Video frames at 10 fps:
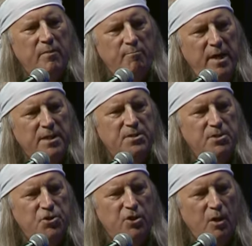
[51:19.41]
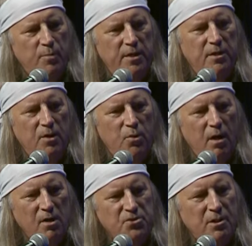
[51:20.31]
medicine showmen who
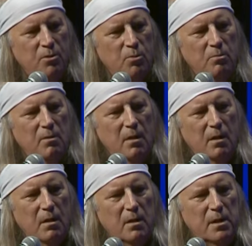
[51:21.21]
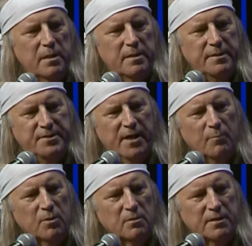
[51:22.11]
also
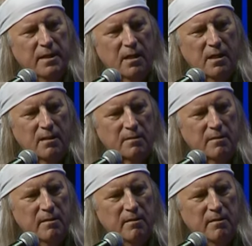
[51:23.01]
doubled uh,